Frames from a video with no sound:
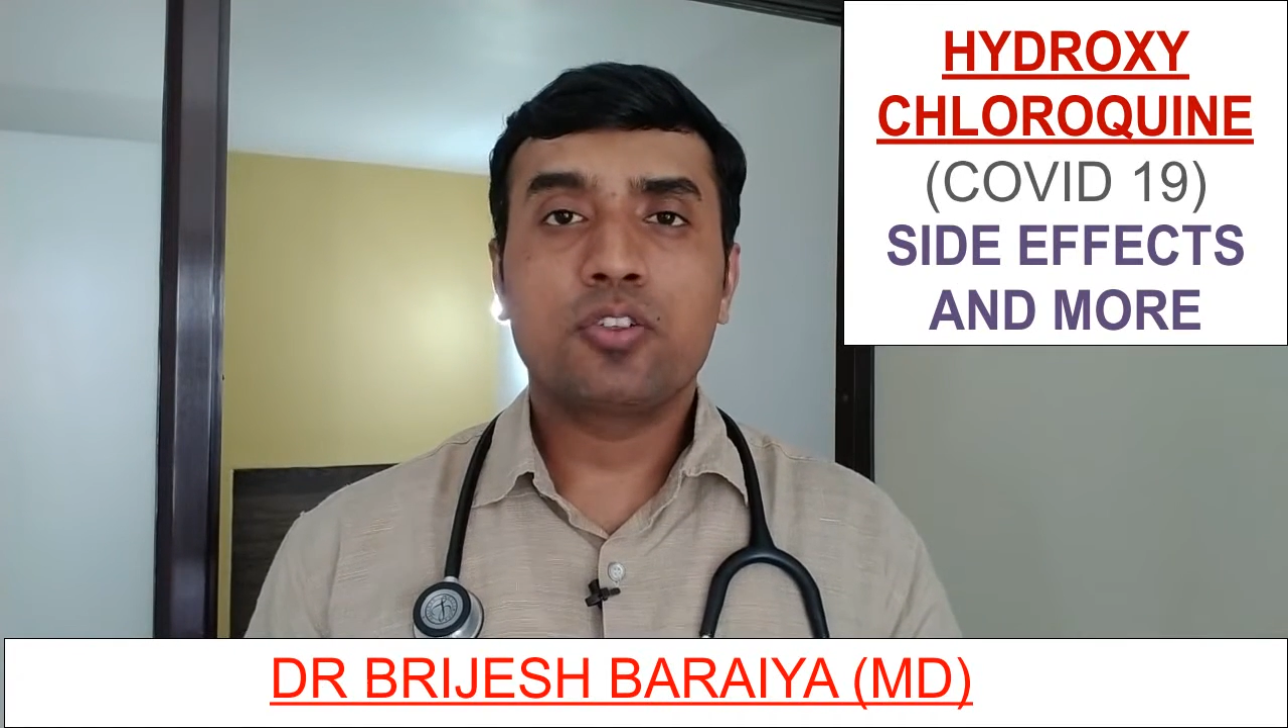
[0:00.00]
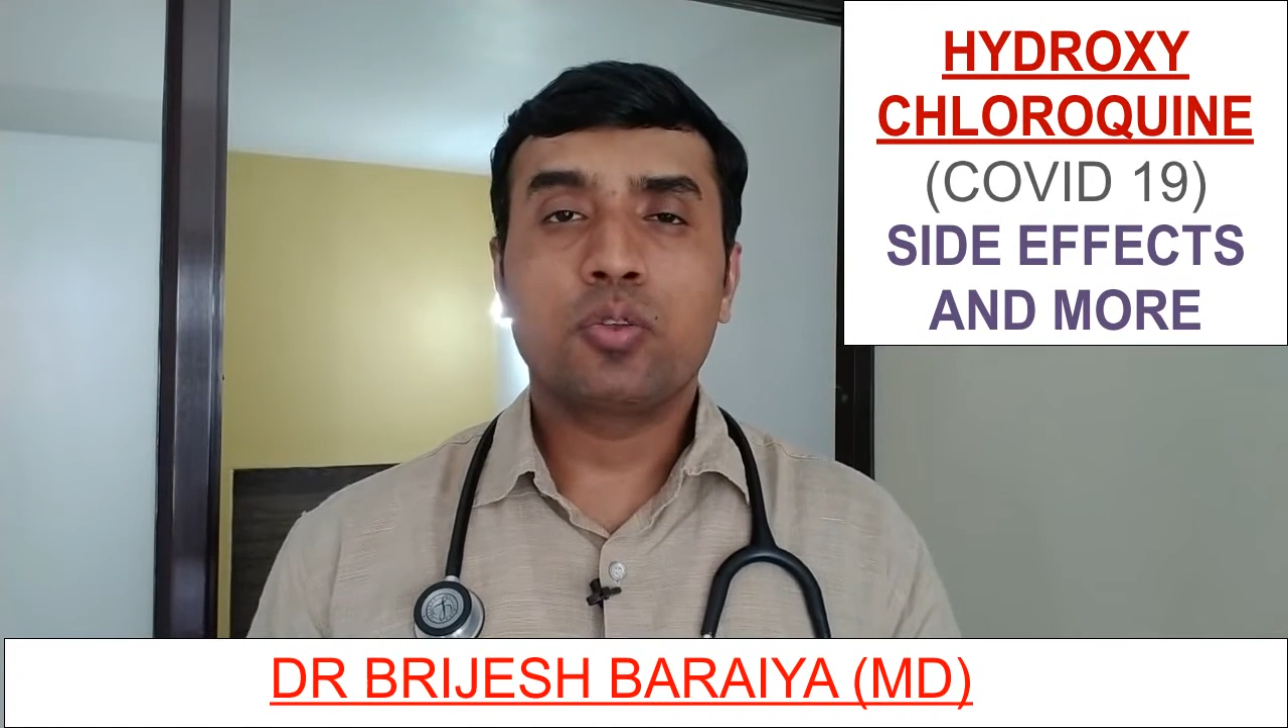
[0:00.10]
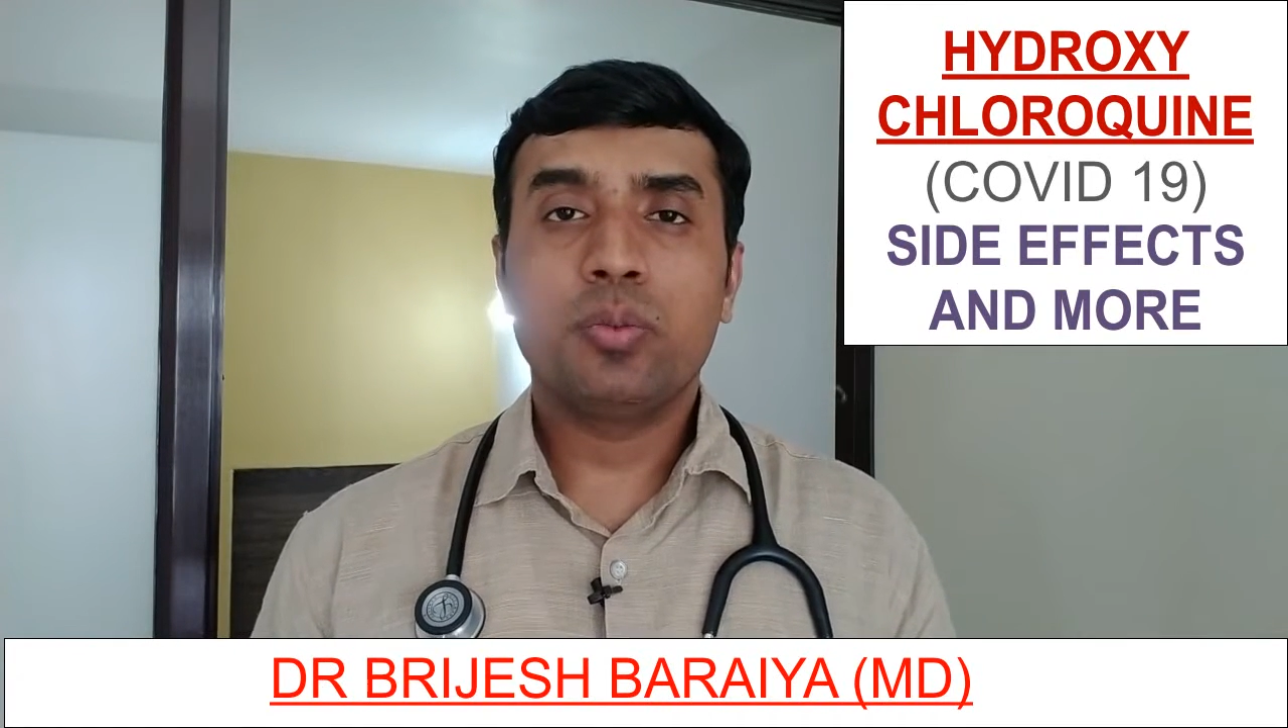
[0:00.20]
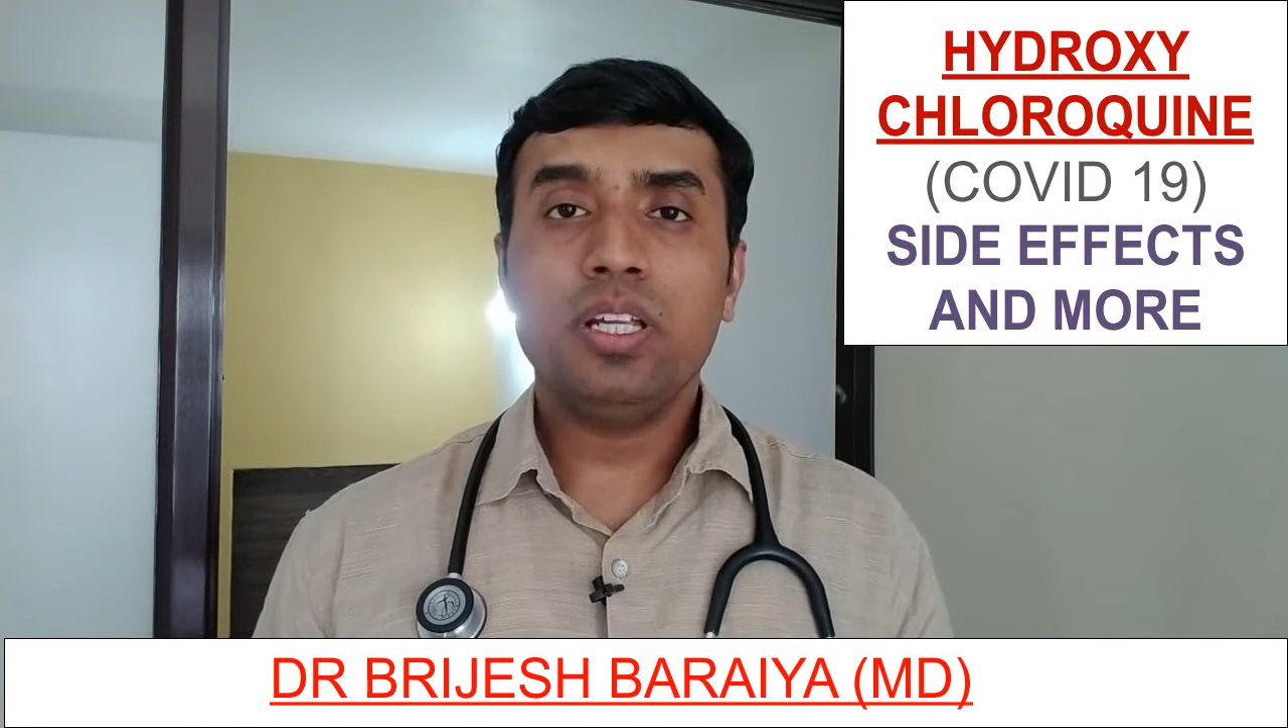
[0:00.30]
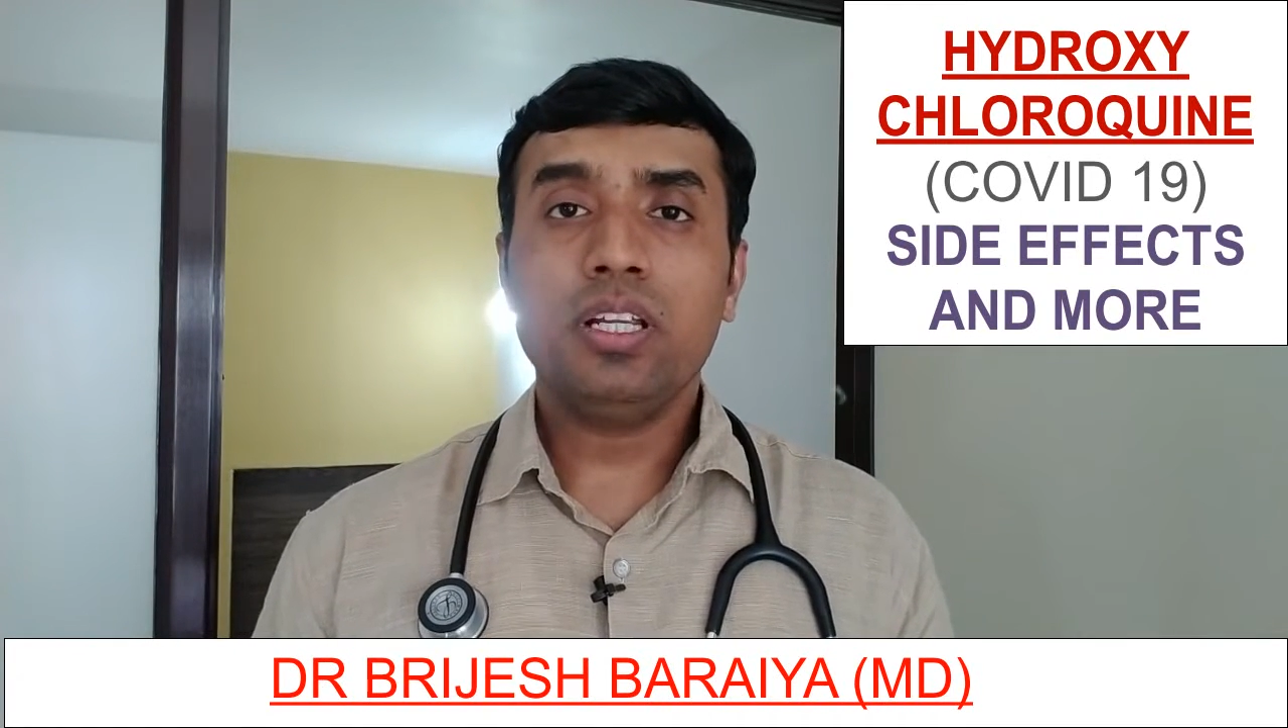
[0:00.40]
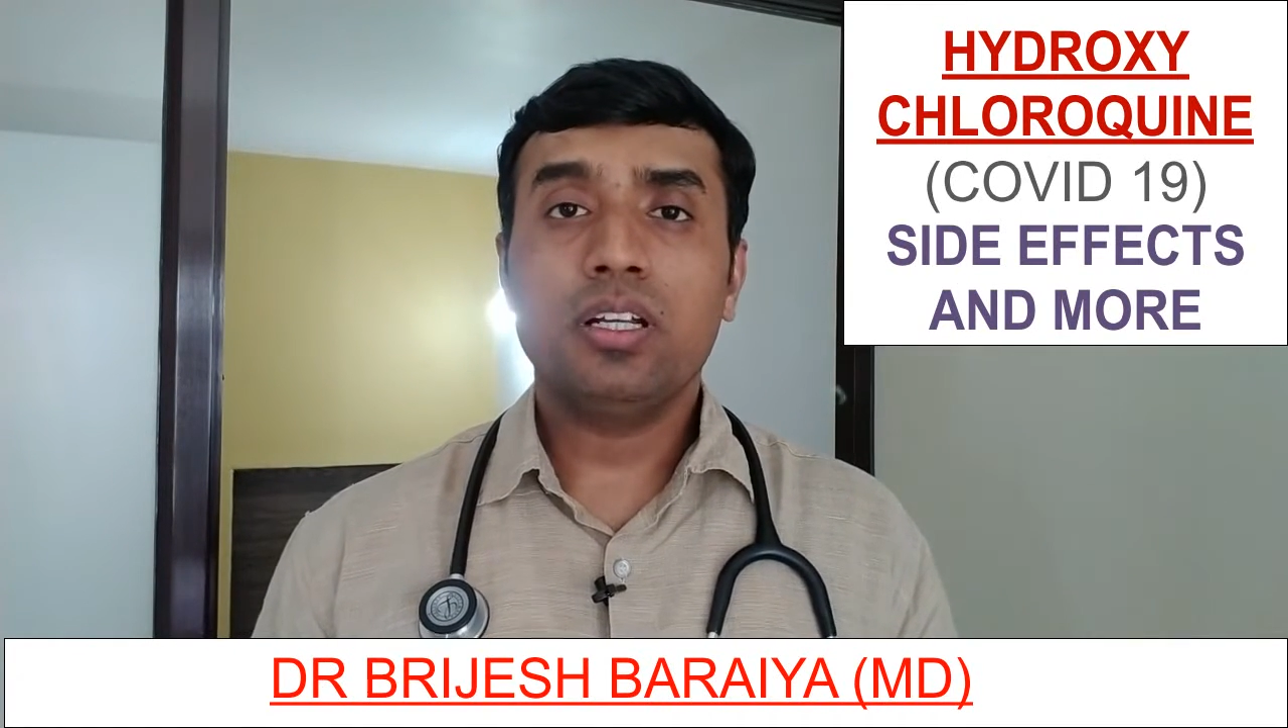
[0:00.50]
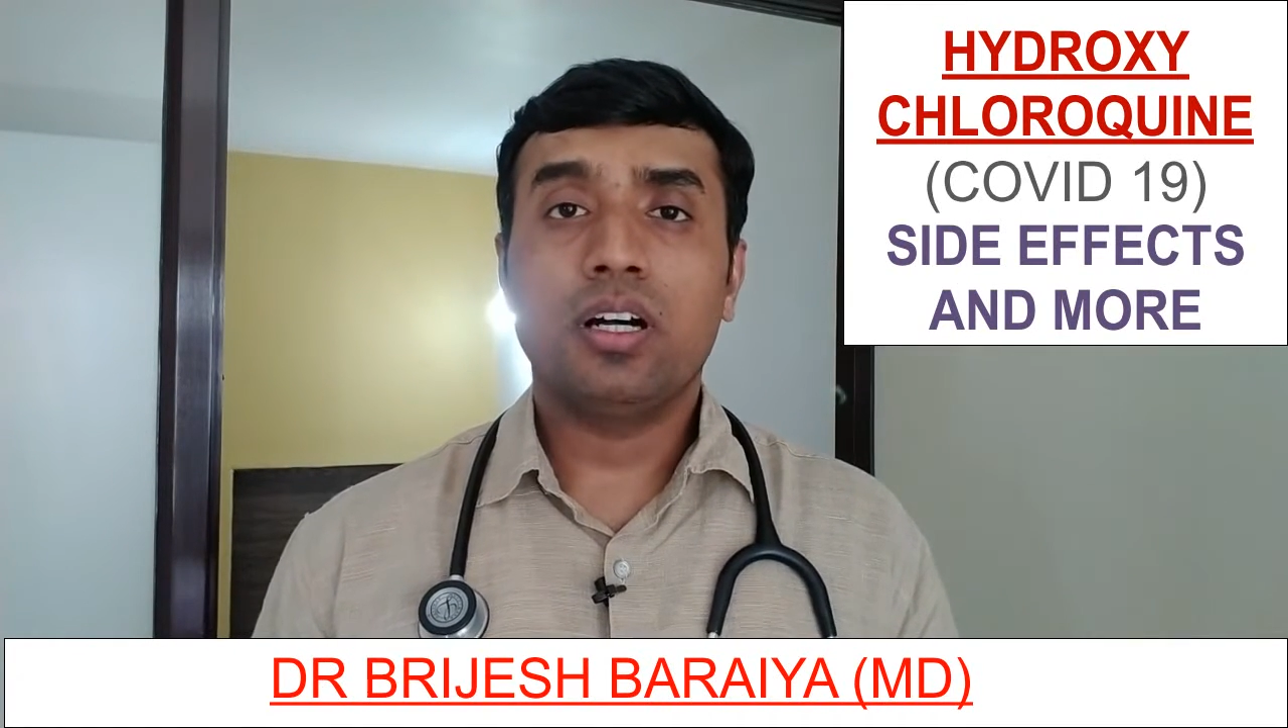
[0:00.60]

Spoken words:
should be